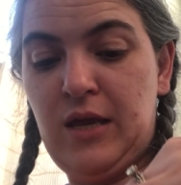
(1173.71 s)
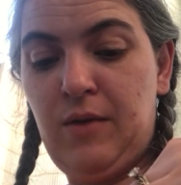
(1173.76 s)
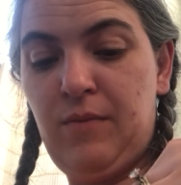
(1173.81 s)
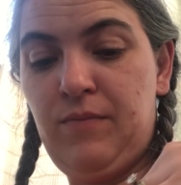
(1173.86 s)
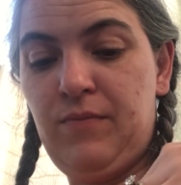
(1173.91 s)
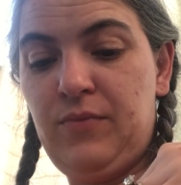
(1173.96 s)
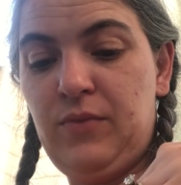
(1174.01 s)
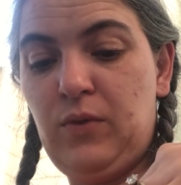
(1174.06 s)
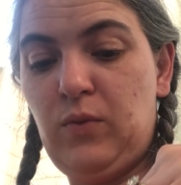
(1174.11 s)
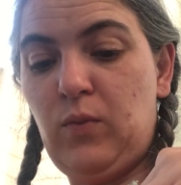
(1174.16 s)
it
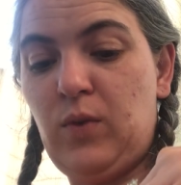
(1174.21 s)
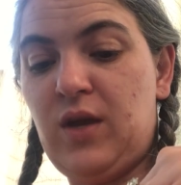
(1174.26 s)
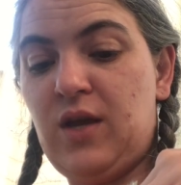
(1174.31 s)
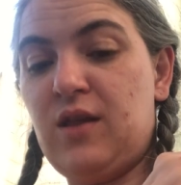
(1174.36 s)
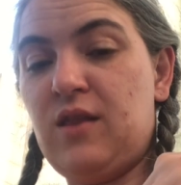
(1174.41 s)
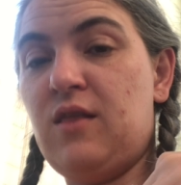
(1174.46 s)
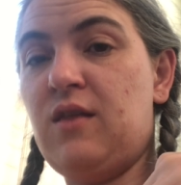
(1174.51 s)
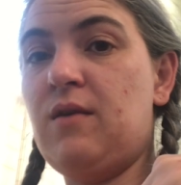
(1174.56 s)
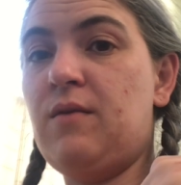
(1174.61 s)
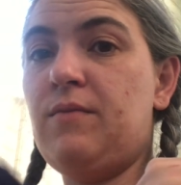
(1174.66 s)

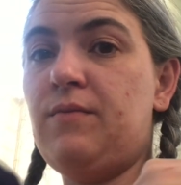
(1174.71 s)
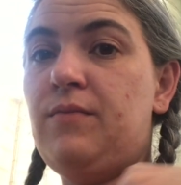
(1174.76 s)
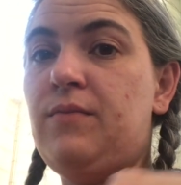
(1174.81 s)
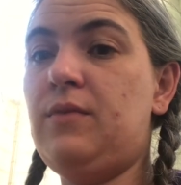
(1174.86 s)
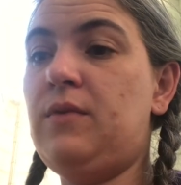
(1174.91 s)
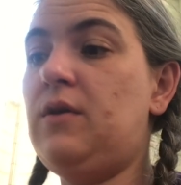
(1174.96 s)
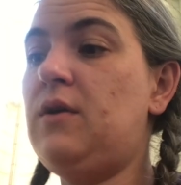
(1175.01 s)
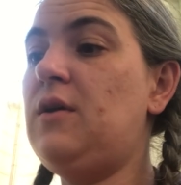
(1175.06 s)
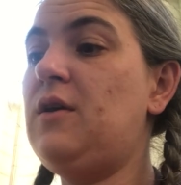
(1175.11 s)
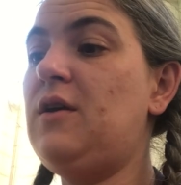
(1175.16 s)
with
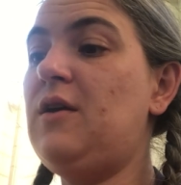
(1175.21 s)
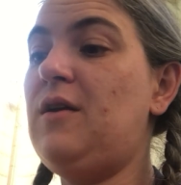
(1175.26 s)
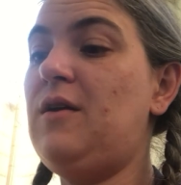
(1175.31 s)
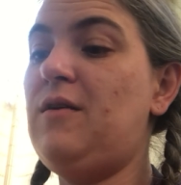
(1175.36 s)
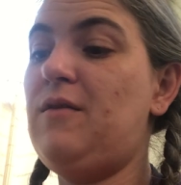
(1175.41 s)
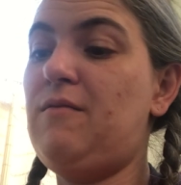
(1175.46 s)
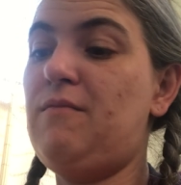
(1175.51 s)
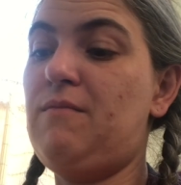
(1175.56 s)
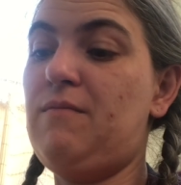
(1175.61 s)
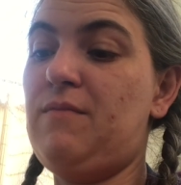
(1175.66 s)

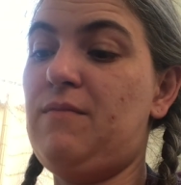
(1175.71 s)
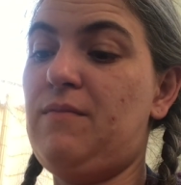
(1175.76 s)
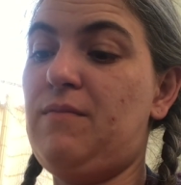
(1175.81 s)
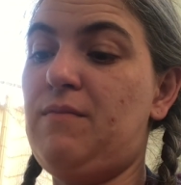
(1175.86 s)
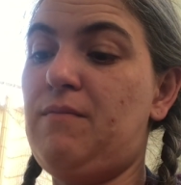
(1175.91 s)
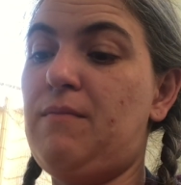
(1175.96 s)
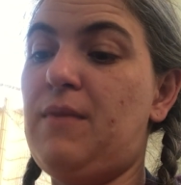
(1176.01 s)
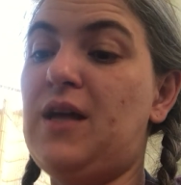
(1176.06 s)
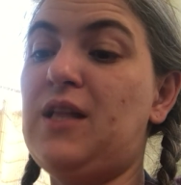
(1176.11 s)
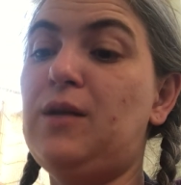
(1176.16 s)

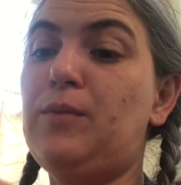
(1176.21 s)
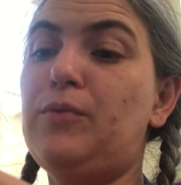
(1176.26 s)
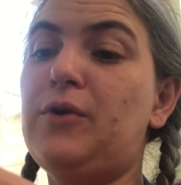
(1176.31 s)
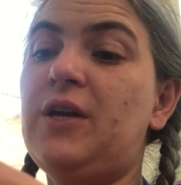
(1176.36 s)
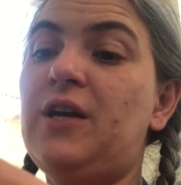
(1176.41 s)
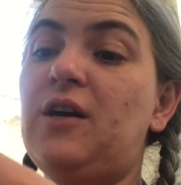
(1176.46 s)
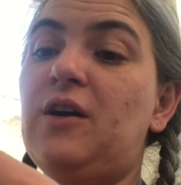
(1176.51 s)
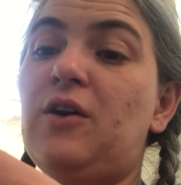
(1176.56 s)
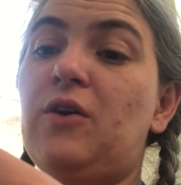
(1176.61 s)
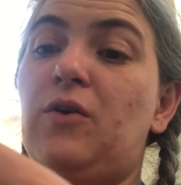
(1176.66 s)

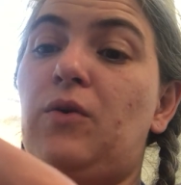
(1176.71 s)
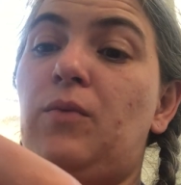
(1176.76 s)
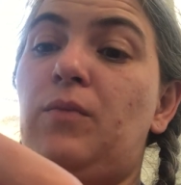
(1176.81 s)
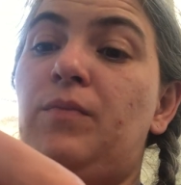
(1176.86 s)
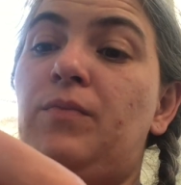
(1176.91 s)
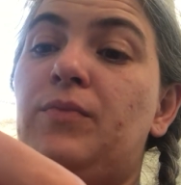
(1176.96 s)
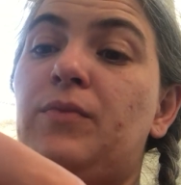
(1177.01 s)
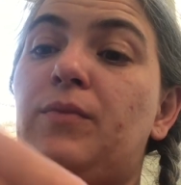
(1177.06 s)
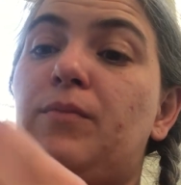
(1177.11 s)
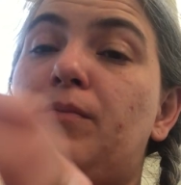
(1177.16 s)
Malabrigo
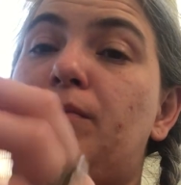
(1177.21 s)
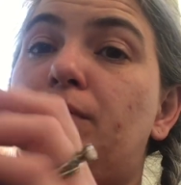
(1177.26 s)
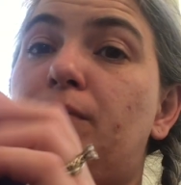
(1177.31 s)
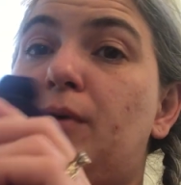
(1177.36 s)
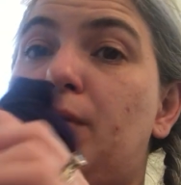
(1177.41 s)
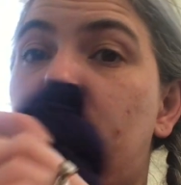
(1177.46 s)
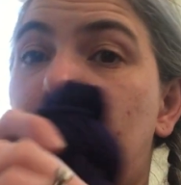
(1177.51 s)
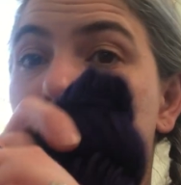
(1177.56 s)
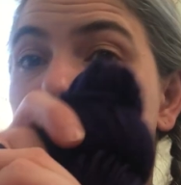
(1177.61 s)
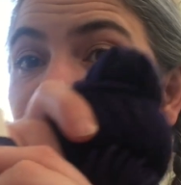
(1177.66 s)

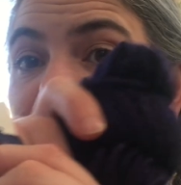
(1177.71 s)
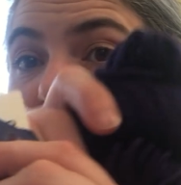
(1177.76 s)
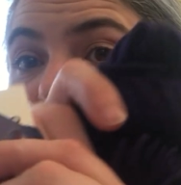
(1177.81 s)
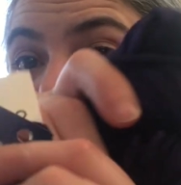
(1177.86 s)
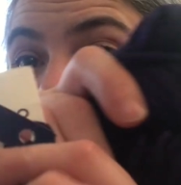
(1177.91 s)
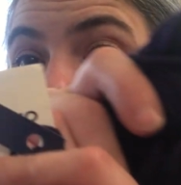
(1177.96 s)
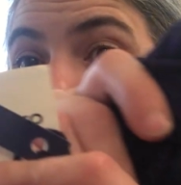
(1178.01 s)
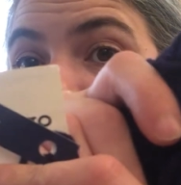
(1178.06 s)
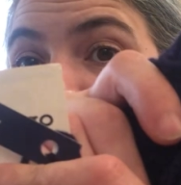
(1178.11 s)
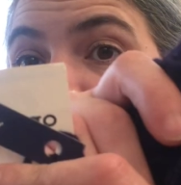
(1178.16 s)
Purple
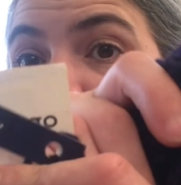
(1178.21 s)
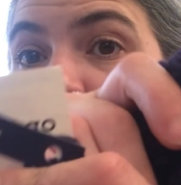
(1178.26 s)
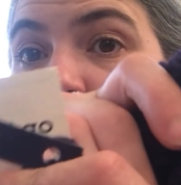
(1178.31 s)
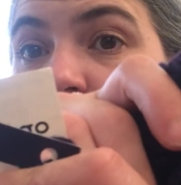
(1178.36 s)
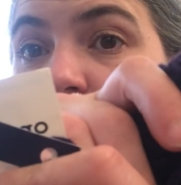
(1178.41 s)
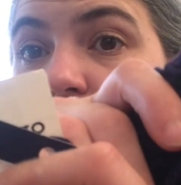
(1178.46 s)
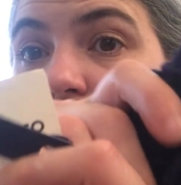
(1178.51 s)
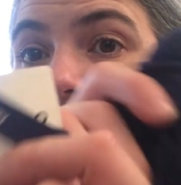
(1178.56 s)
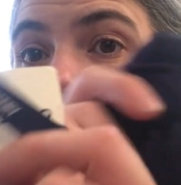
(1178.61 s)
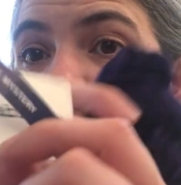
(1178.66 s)
Mystery,
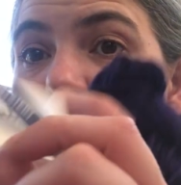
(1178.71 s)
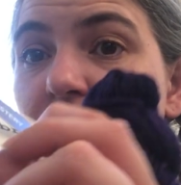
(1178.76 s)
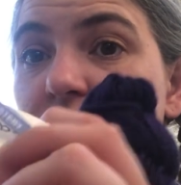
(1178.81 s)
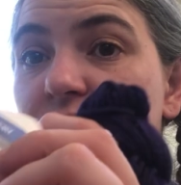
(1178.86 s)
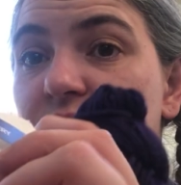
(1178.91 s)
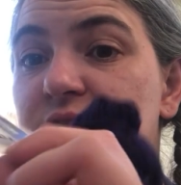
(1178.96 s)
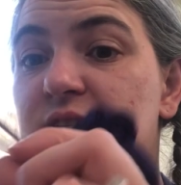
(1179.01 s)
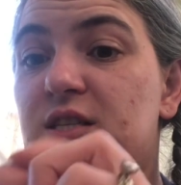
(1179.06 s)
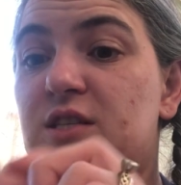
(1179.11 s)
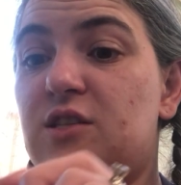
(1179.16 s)
and
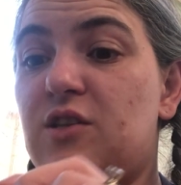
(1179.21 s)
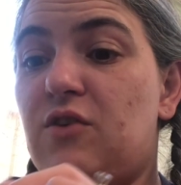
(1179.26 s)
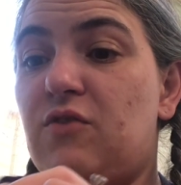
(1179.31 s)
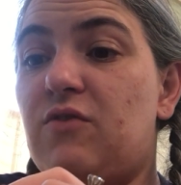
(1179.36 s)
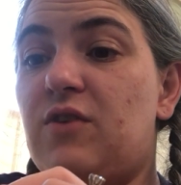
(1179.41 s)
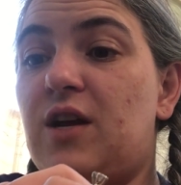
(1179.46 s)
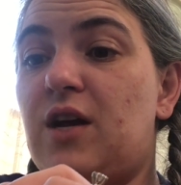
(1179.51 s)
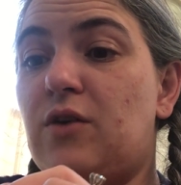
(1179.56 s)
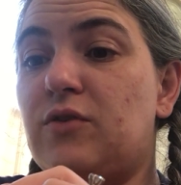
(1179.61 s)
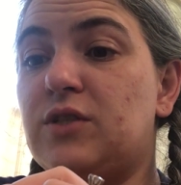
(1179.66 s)
this is their
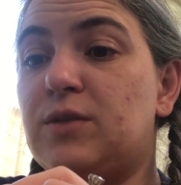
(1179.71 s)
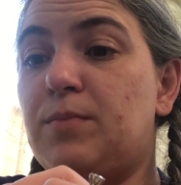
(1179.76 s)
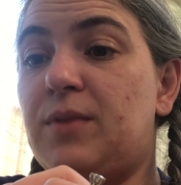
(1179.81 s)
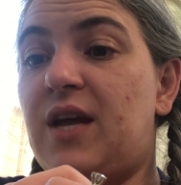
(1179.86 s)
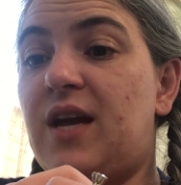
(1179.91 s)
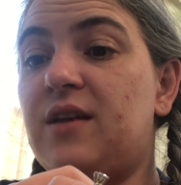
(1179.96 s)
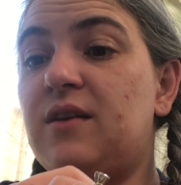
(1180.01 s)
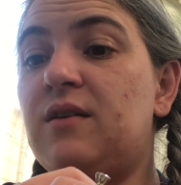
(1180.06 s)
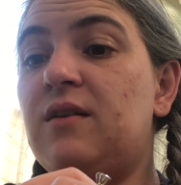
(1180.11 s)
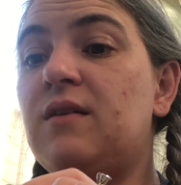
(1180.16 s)
Rios
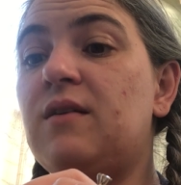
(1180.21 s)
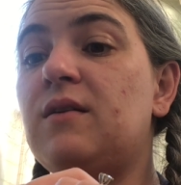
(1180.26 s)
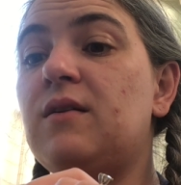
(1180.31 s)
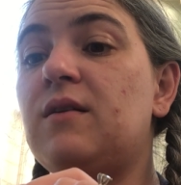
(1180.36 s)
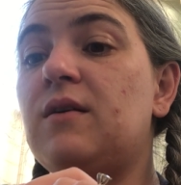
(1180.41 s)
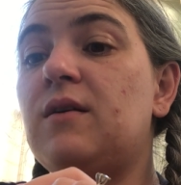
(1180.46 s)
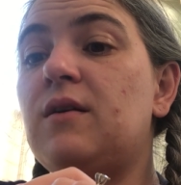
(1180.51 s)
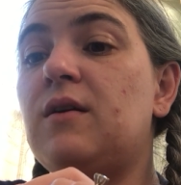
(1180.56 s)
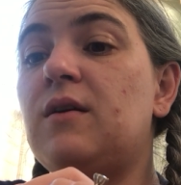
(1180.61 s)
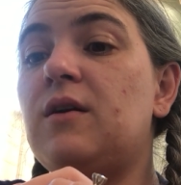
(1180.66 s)
blend.
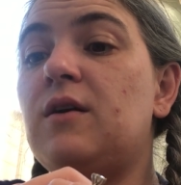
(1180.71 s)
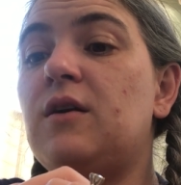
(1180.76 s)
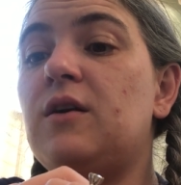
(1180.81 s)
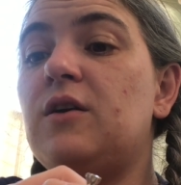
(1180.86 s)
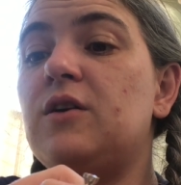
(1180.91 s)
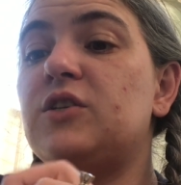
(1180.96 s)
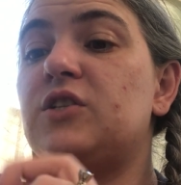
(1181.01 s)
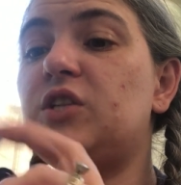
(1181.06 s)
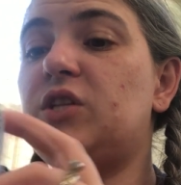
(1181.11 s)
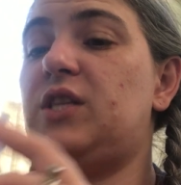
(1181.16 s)

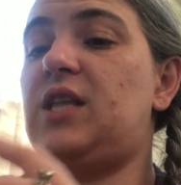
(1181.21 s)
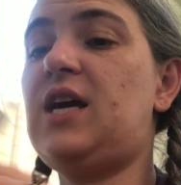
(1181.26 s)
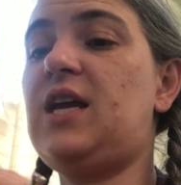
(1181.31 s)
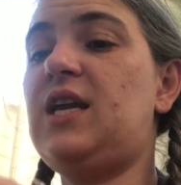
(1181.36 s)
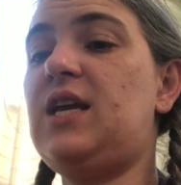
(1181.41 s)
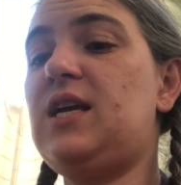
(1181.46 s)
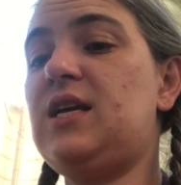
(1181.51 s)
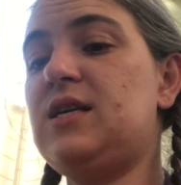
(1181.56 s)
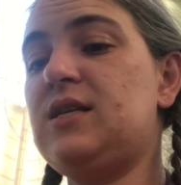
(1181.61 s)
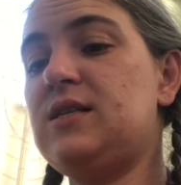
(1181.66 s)
That
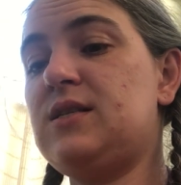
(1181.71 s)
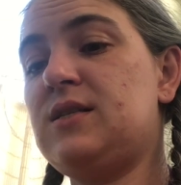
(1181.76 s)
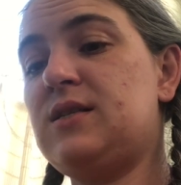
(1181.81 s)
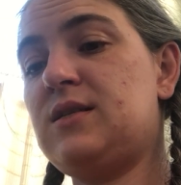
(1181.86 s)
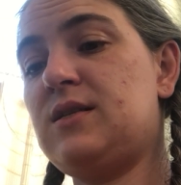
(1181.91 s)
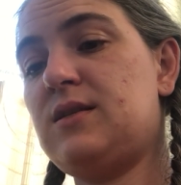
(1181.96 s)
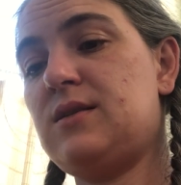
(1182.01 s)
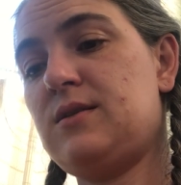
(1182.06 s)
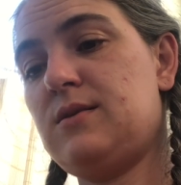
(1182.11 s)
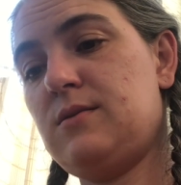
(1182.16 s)

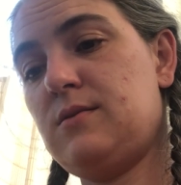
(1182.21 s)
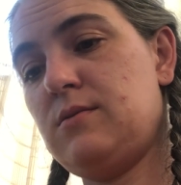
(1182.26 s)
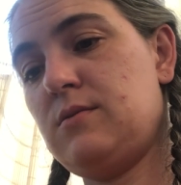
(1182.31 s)
is